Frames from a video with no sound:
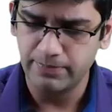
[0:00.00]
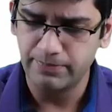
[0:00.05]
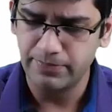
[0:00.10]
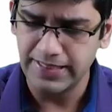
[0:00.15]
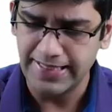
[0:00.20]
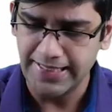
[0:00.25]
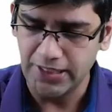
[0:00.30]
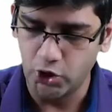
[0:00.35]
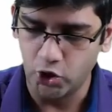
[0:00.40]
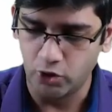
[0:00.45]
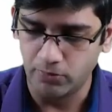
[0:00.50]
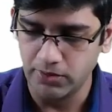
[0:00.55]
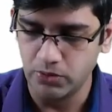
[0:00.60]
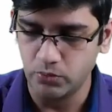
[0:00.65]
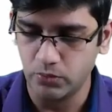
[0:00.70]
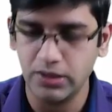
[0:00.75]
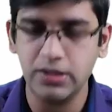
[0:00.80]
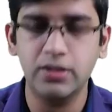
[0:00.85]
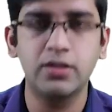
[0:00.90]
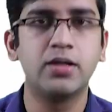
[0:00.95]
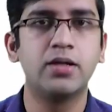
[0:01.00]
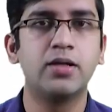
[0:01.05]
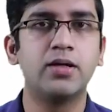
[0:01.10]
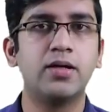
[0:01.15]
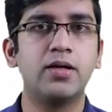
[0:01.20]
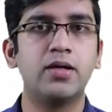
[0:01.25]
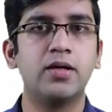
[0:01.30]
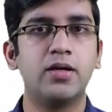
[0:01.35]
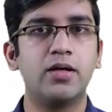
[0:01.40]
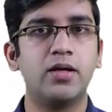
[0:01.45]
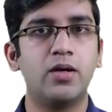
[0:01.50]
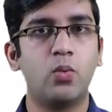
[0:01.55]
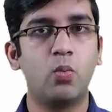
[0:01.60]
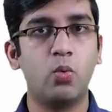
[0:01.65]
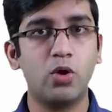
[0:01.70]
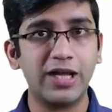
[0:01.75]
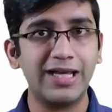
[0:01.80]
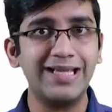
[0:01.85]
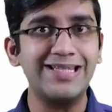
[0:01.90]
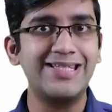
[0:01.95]
is a pretty common one.
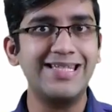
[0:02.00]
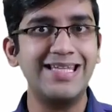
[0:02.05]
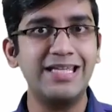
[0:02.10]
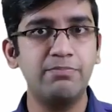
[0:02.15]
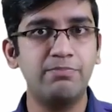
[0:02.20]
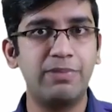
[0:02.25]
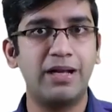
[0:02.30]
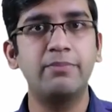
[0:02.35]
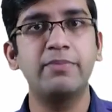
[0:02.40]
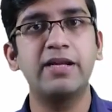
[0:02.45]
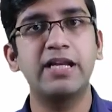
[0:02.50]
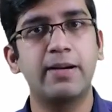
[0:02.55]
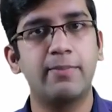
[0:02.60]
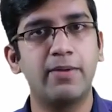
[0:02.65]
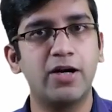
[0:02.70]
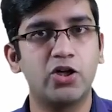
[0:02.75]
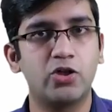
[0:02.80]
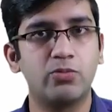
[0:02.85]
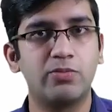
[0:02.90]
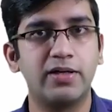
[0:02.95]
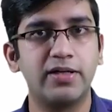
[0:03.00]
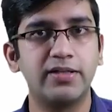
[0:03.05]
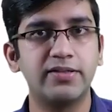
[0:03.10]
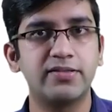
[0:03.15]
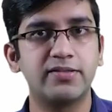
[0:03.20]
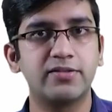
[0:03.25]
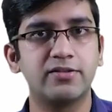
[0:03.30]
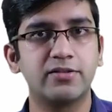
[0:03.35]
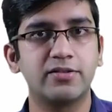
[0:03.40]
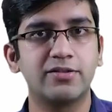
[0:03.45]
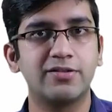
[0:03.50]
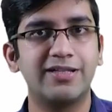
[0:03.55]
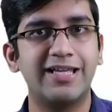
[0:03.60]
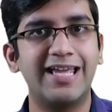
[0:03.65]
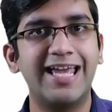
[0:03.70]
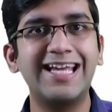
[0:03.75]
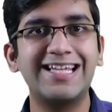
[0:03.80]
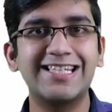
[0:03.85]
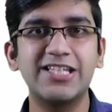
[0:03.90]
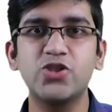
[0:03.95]
What I see in pulmonary hematoma is
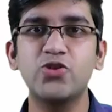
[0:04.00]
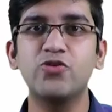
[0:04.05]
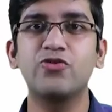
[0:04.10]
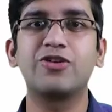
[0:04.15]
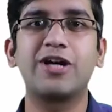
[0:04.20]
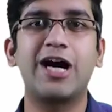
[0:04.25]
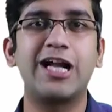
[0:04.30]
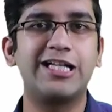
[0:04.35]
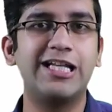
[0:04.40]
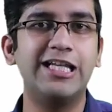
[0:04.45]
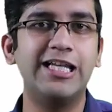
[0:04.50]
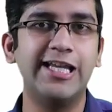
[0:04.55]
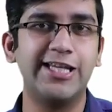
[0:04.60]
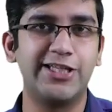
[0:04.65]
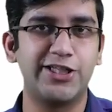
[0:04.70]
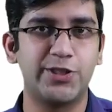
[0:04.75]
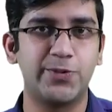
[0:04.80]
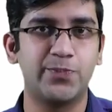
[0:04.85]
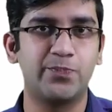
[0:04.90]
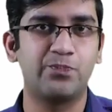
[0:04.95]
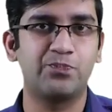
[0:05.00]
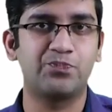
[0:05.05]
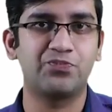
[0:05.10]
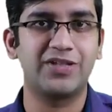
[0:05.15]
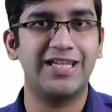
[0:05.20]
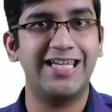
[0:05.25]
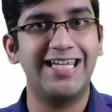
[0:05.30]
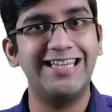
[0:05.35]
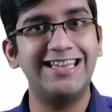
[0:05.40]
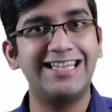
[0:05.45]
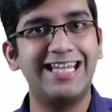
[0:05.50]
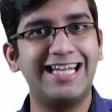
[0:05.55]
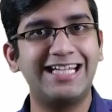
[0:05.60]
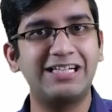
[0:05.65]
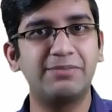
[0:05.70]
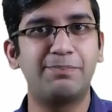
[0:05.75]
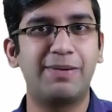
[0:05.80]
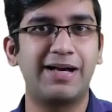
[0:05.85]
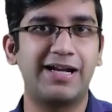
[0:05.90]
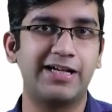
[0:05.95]
excess of cartilage in the
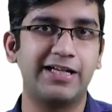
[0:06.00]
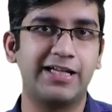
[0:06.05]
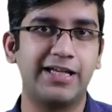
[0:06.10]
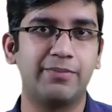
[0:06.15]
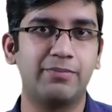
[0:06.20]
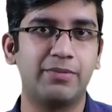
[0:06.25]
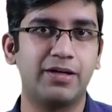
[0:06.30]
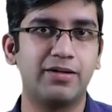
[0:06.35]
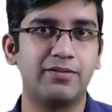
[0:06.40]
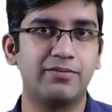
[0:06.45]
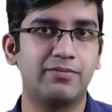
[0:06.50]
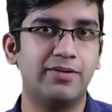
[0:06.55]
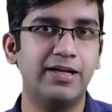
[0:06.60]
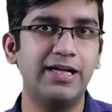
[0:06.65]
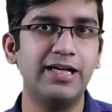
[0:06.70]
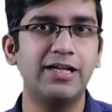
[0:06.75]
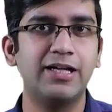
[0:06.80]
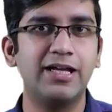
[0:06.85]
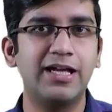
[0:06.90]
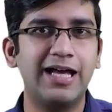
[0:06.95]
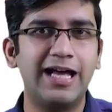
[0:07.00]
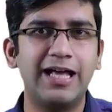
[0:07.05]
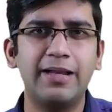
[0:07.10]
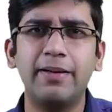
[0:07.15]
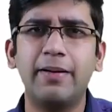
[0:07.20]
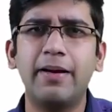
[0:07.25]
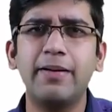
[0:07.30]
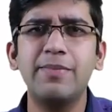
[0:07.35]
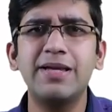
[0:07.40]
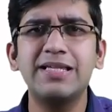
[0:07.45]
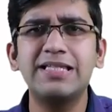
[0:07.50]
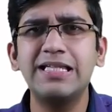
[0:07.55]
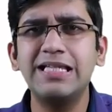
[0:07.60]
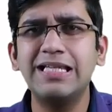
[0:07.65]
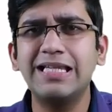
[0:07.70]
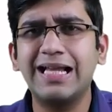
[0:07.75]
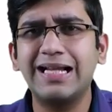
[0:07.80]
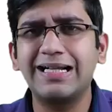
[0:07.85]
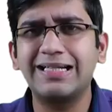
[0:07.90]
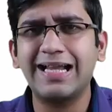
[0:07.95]
lung parenchyma. Right? I may
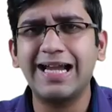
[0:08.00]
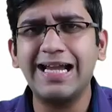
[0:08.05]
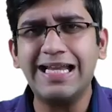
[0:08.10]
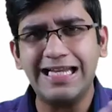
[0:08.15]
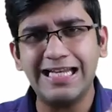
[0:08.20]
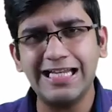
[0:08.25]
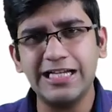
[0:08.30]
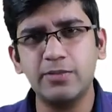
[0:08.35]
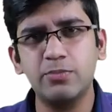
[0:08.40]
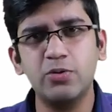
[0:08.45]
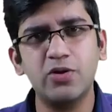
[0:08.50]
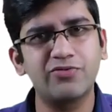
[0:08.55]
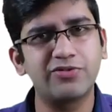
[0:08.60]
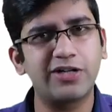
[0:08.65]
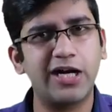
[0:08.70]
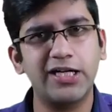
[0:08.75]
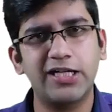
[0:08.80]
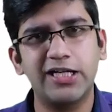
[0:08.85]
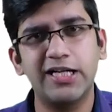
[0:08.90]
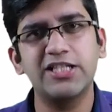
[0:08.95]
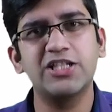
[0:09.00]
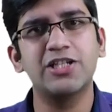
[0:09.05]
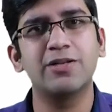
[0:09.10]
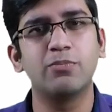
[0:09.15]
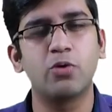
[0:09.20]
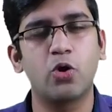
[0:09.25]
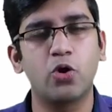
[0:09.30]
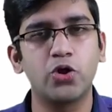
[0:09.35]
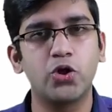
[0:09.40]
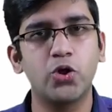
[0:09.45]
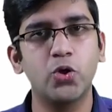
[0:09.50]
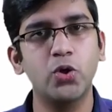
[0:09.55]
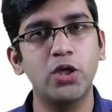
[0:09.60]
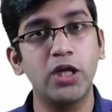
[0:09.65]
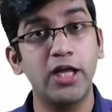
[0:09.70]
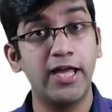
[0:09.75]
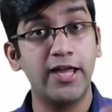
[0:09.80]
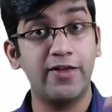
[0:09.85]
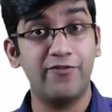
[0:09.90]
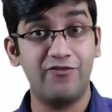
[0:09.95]
see tiny little bit of cartilage in a bronchiole.
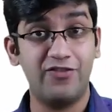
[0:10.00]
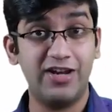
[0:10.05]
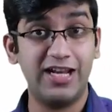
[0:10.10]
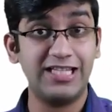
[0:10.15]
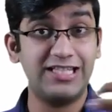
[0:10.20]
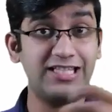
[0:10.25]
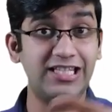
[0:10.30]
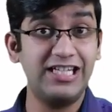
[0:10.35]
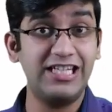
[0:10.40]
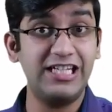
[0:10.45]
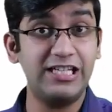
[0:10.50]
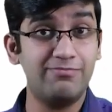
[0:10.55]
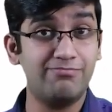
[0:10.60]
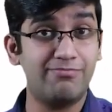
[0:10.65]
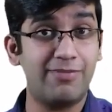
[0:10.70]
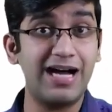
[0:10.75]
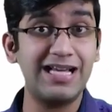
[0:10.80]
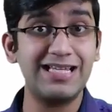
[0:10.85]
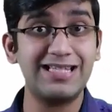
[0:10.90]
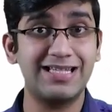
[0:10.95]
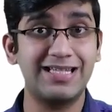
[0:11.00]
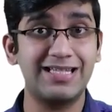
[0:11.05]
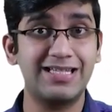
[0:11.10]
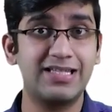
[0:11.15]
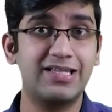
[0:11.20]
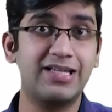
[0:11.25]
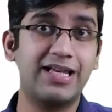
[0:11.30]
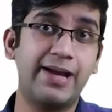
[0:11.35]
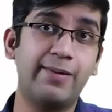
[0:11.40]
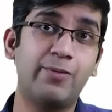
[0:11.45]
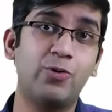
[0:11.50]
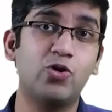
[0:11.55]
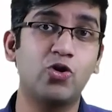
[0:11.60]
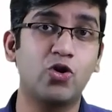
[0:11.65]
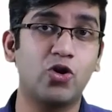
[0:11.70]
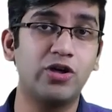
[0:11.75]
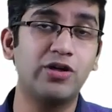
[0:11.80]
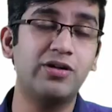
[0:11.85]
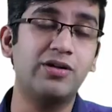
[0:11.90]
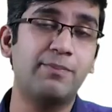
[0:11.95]
When I see it in masses, I'm going to
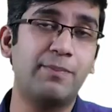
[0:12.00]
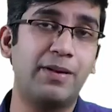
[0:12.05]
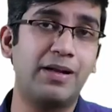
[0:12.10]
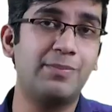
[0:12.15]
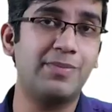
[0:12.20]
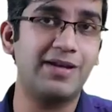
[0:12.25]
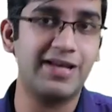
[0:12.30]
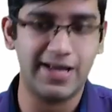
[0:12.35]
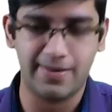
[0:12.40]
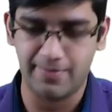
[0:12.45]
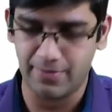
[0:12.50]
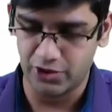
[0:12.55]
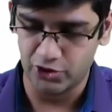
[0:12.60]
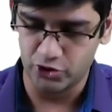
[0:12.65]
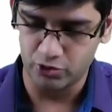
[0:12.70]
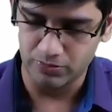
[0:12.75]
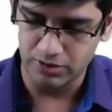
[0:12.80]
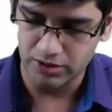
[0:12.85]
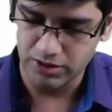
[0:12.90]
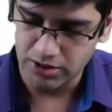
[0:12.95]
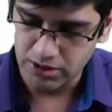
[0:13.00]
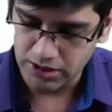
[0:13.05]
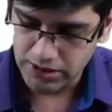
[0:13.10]
call it pulmonary hematoma.